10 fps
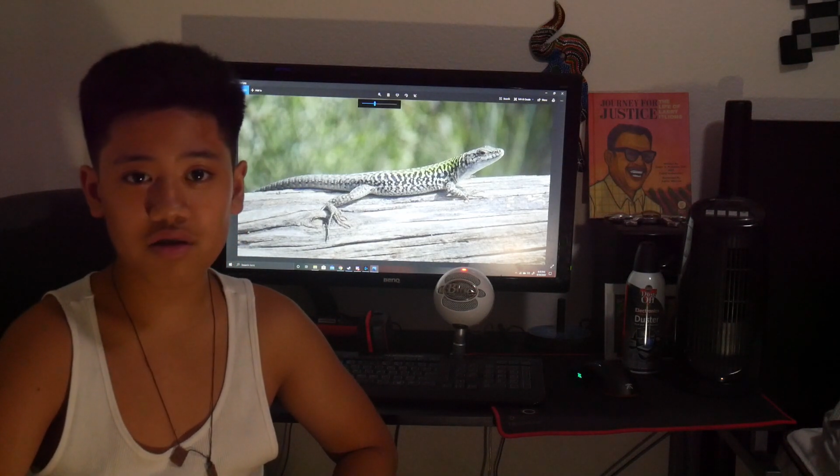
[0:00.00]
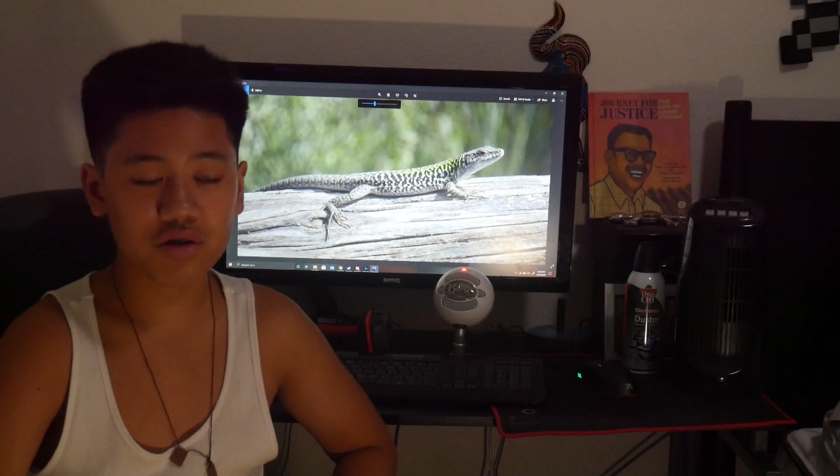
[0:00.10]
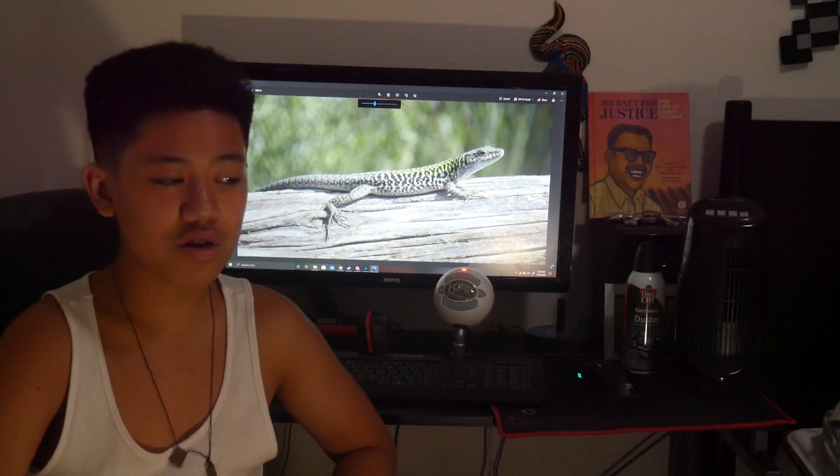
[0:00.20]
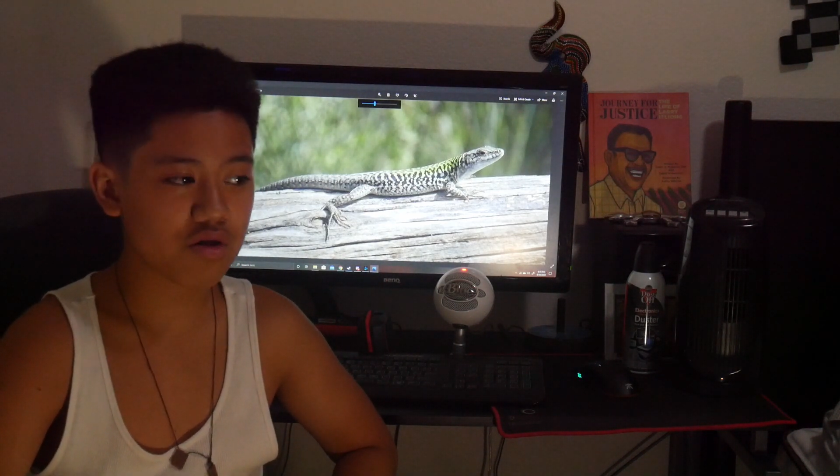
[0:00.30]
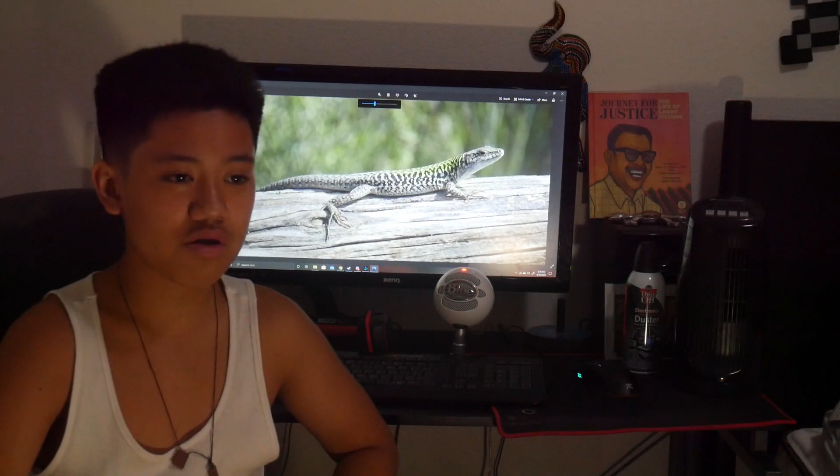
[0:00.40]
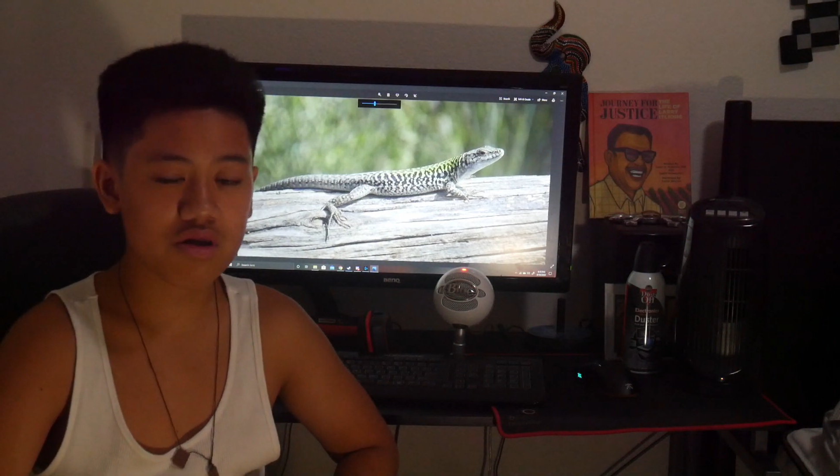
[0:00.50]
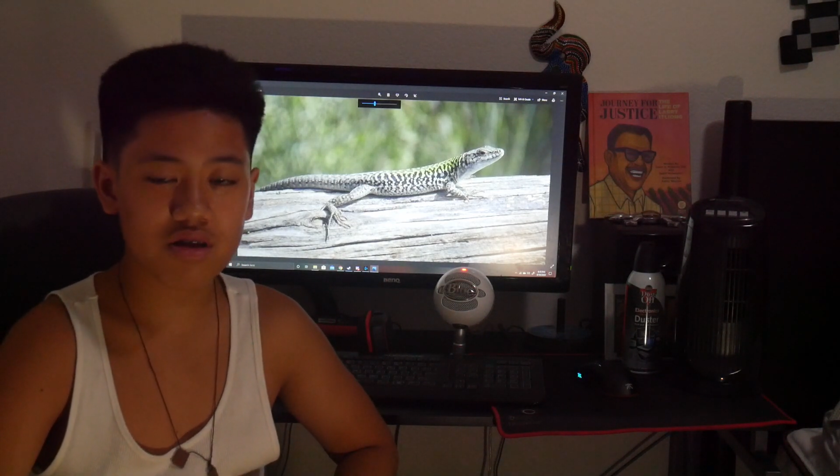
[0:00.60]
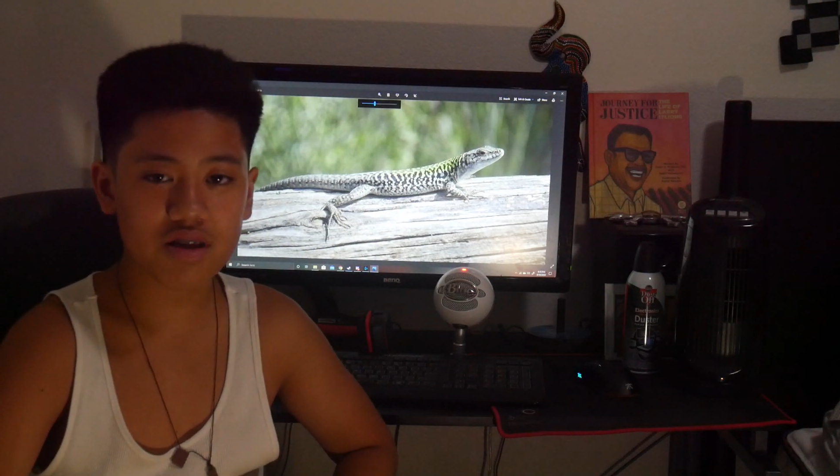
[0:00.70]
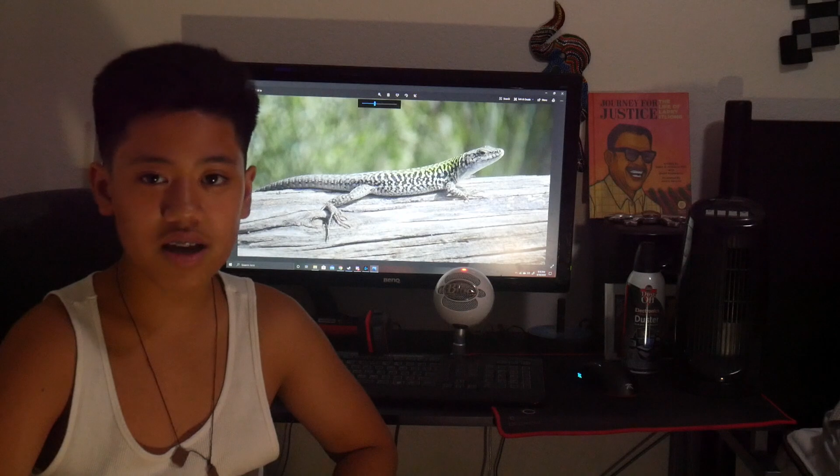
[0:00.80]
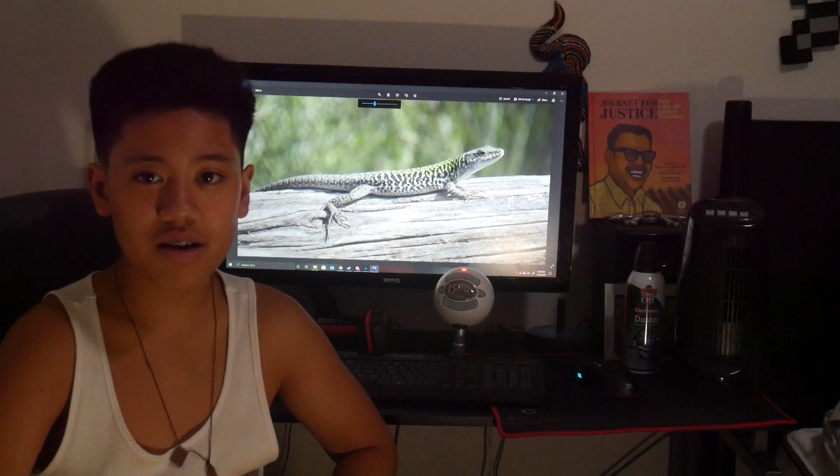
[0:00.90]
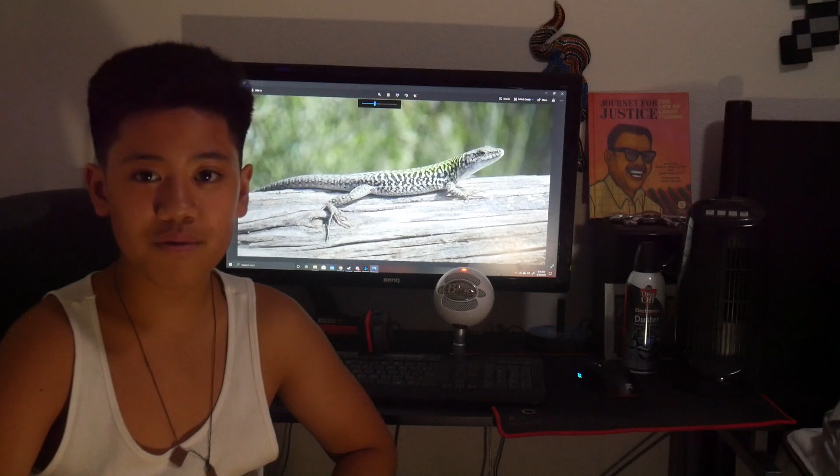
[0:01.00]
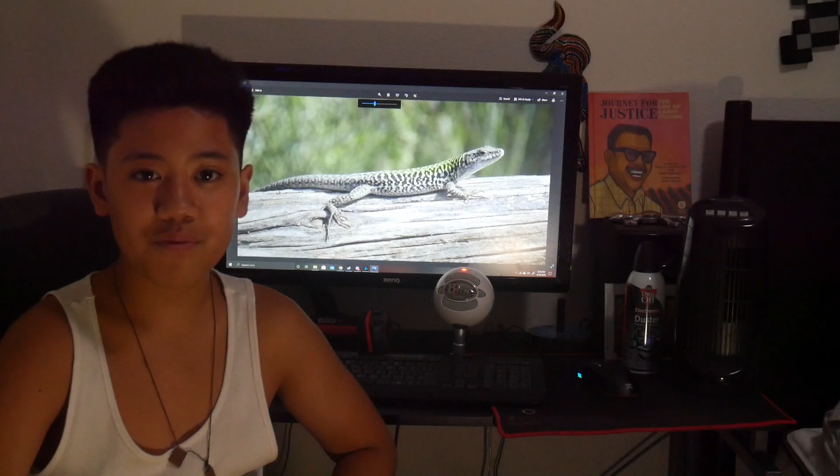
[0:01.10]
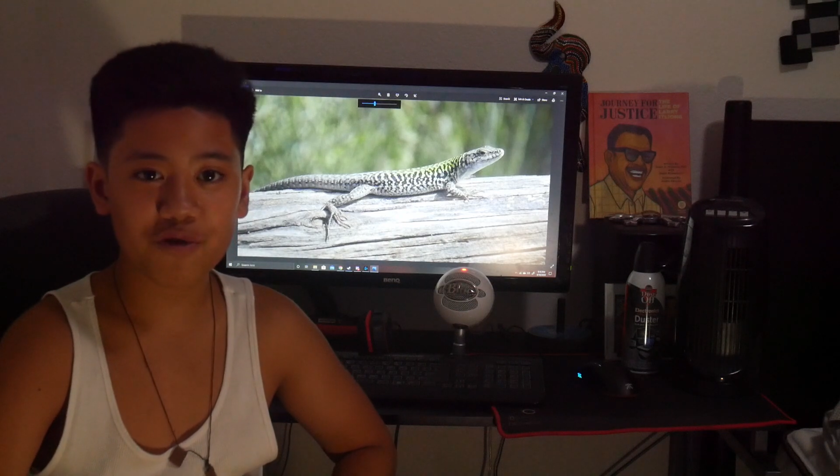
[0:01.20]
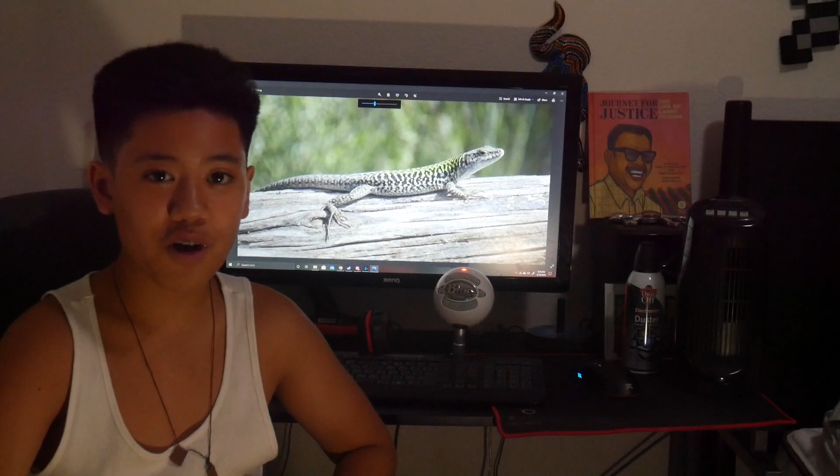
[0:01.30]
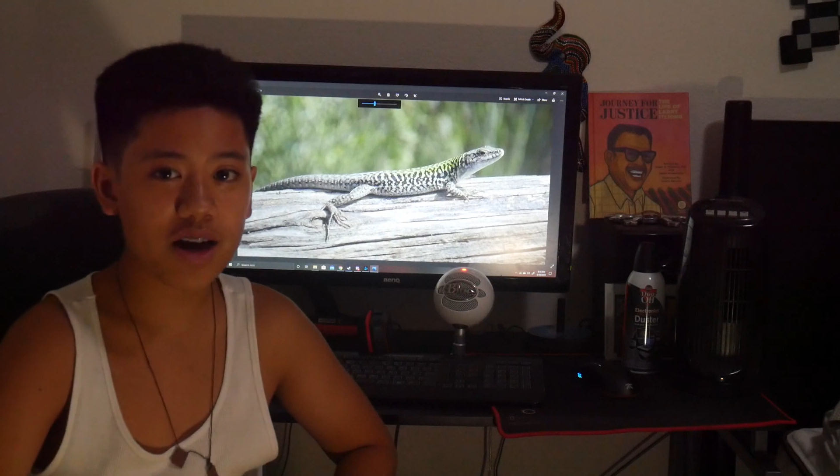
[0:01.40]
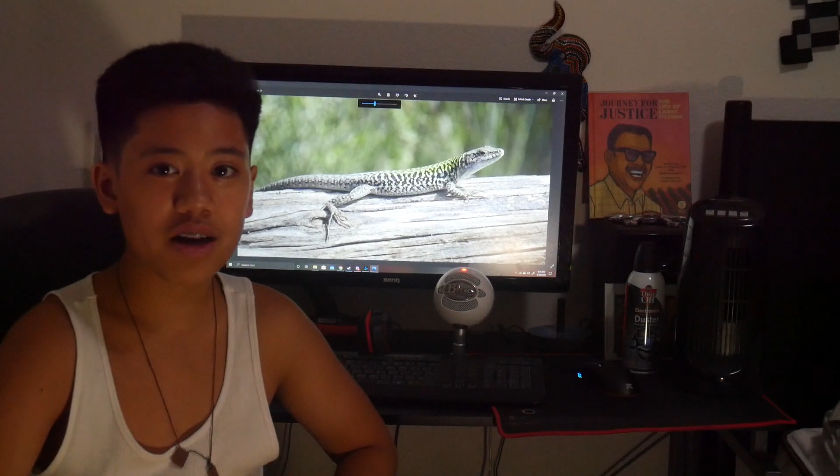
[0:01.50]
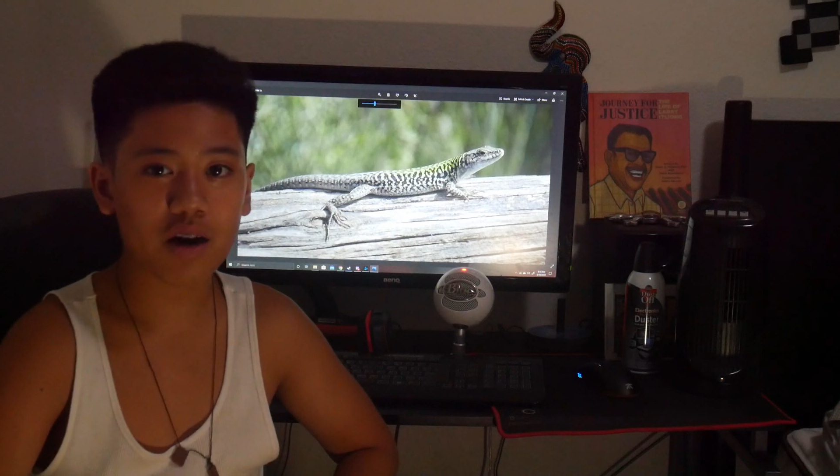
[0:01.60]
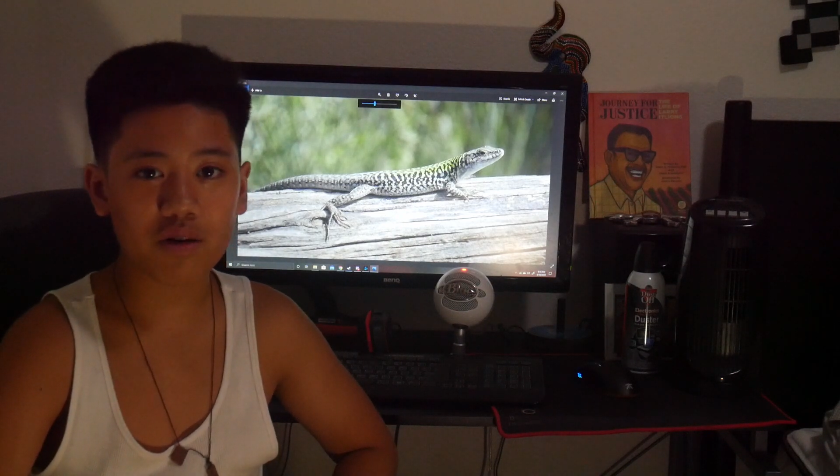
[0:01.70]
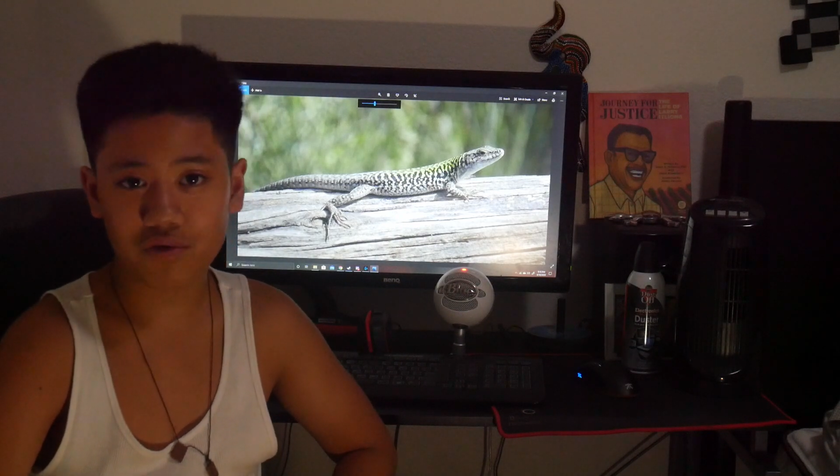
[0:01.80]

The lizards did find out